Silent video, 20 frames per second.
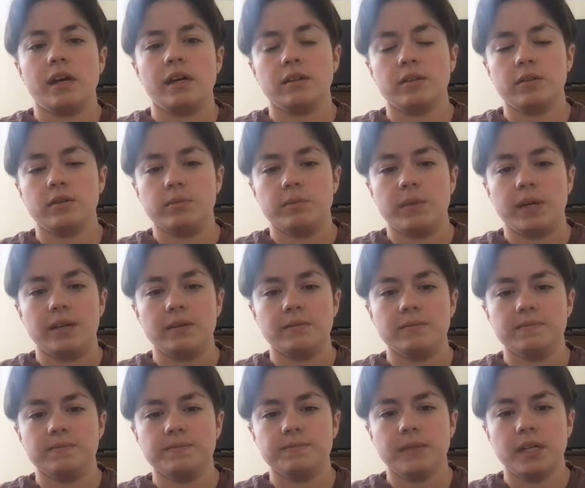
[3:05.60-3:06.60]
and glutamate.
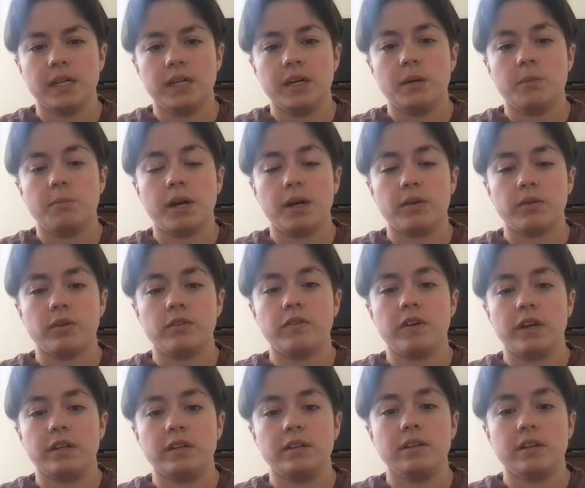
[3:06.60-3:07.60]

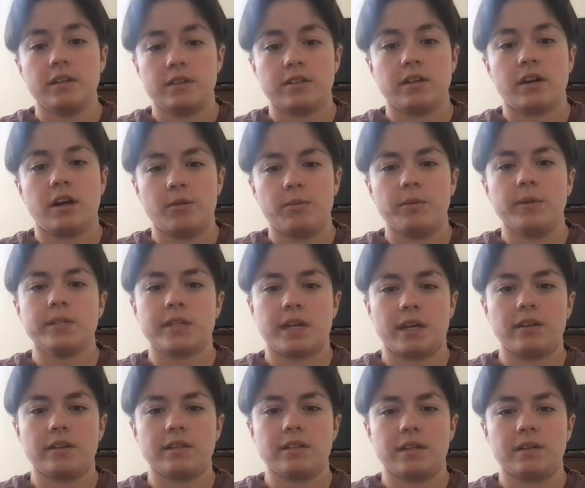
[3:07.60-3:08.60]
Pyruvate is the carbon
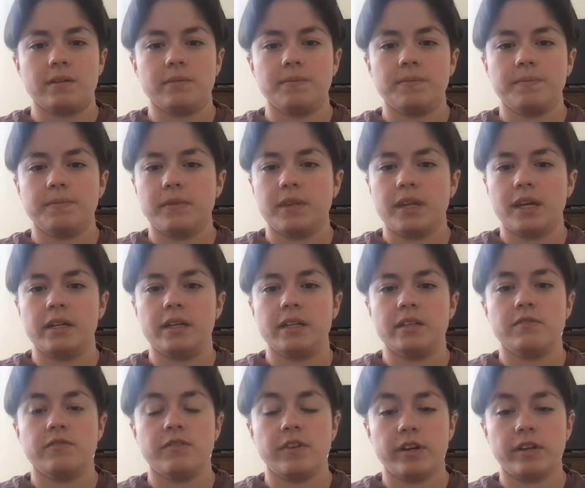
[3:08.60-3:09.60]
skeleton, and
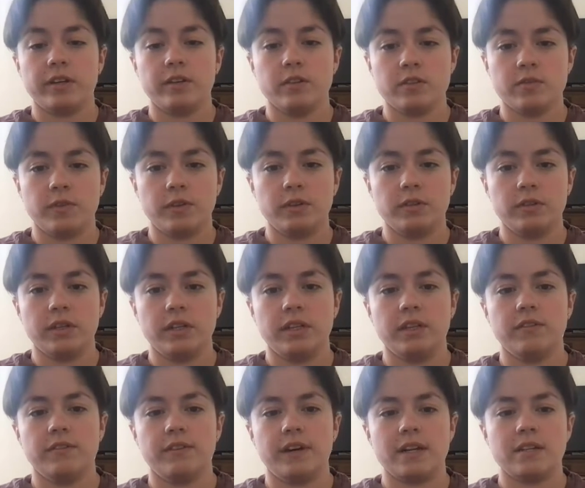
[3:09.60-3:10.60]
it's very useful in
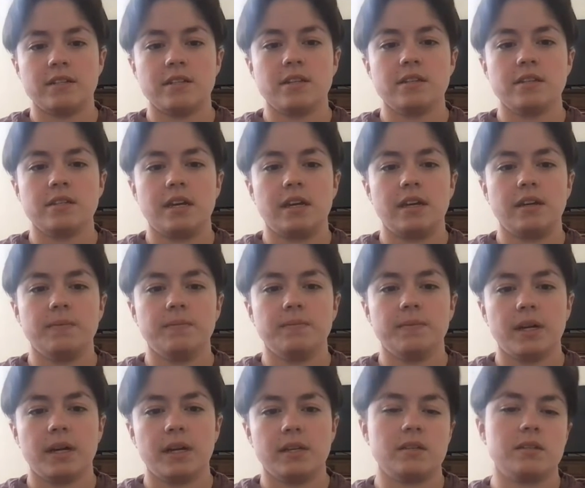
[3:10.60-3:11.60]
the fasted state
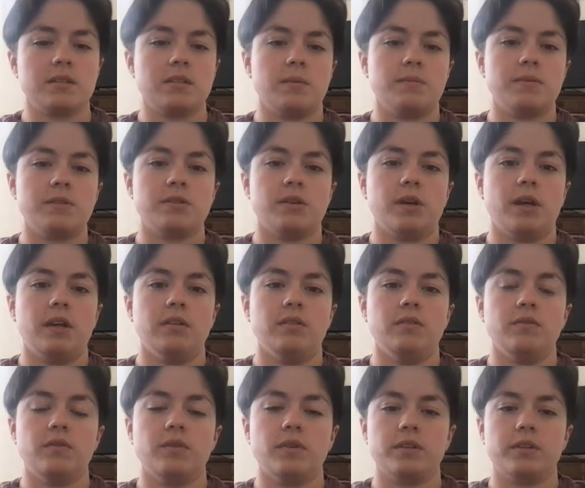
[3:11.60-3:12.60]
as a substrate
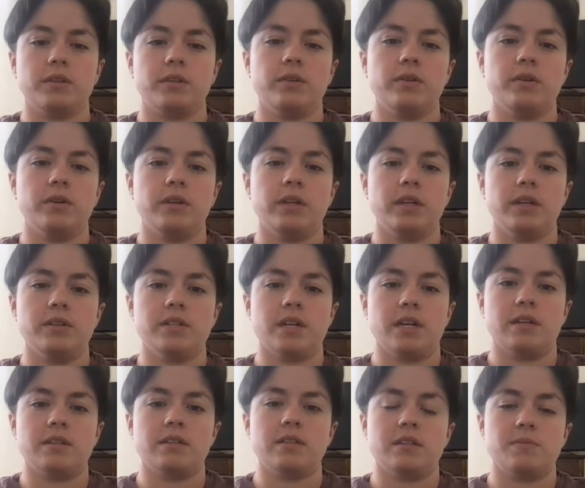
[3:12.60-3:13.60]
for the
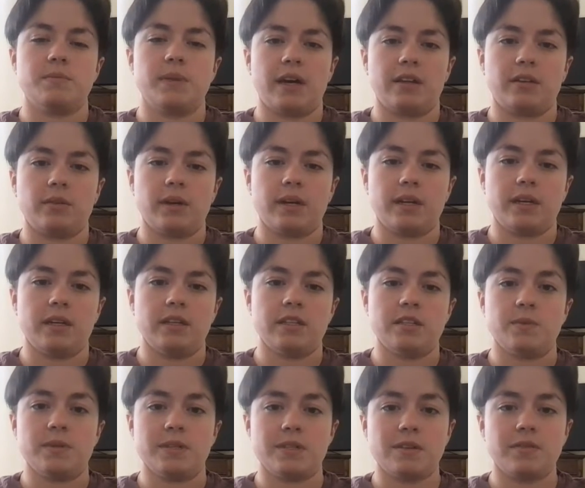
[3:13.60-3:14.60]
gluconeogenesis pathway in
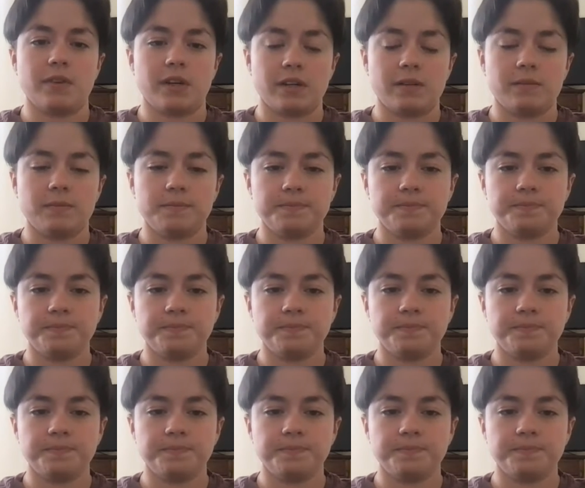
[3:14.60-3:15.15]
specific.